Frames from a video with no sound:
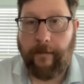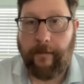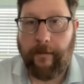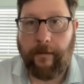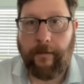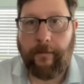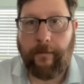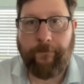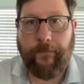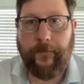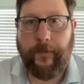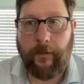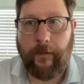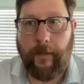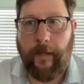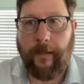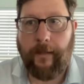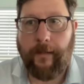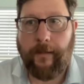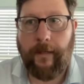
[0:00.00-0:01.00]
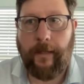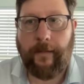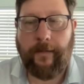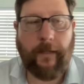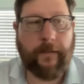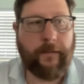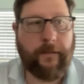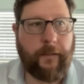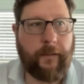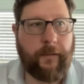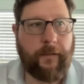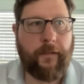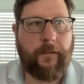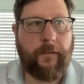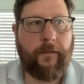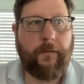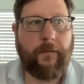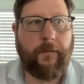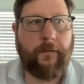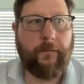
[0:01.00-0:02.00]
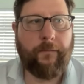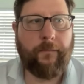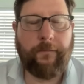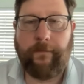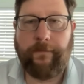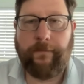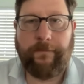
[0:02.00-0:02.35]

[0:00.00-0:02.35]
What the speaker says: Just United States has continued to